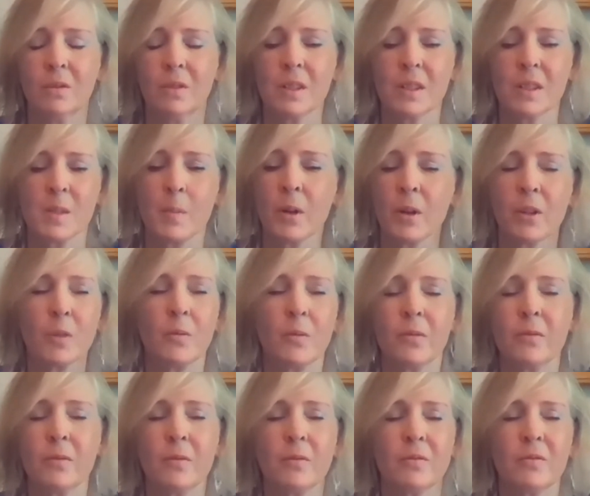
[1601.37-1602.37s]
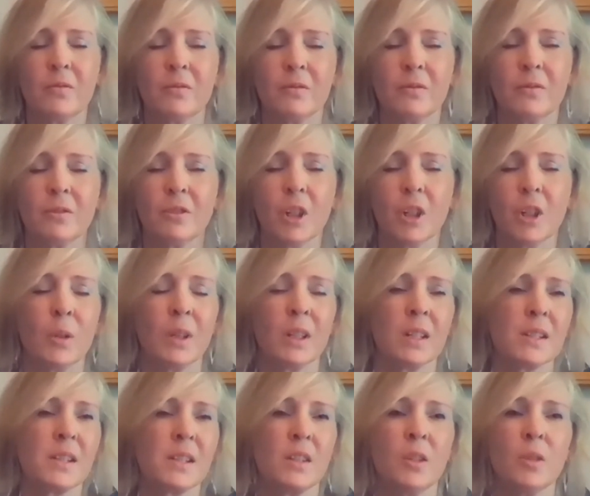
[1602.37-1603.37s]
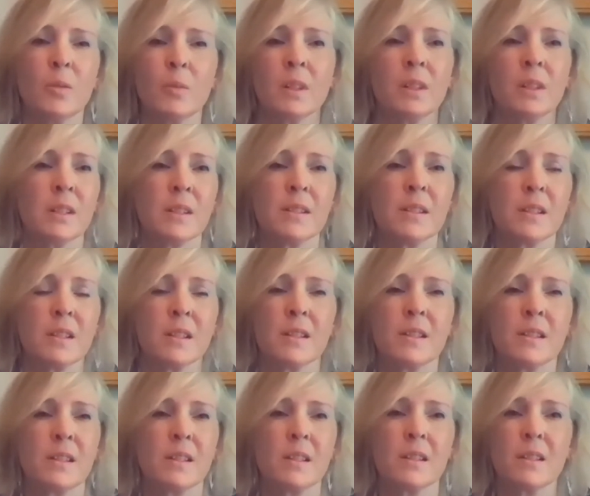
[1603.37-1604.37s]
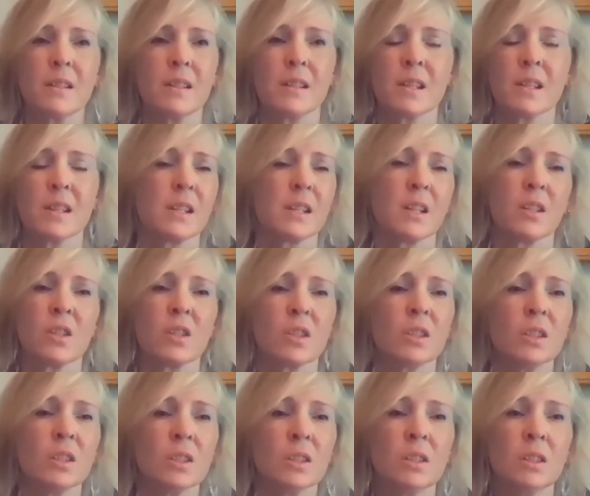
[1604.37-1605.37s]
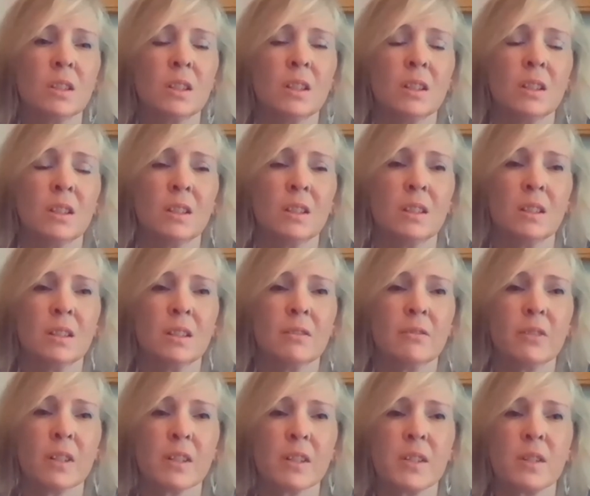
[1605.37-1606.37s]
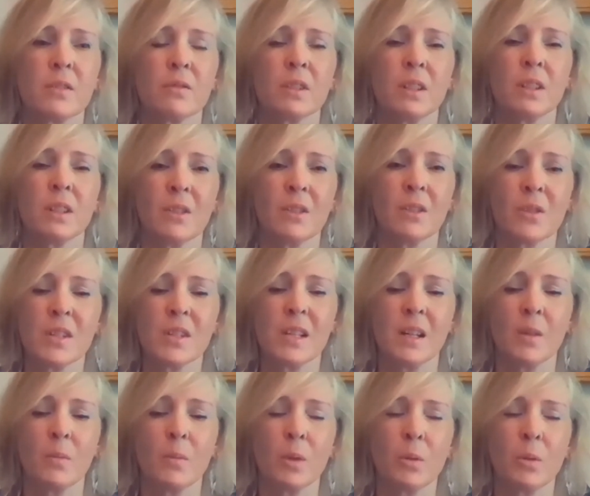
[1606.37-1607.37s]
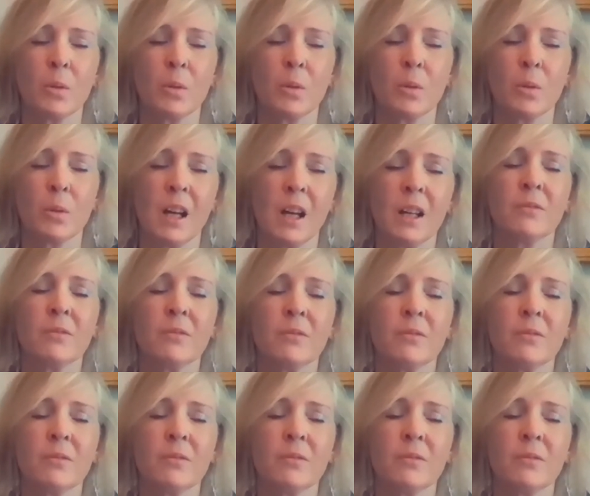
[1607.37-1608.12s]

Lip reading: it's part of growing as a human. It's essential to really understand where we're at.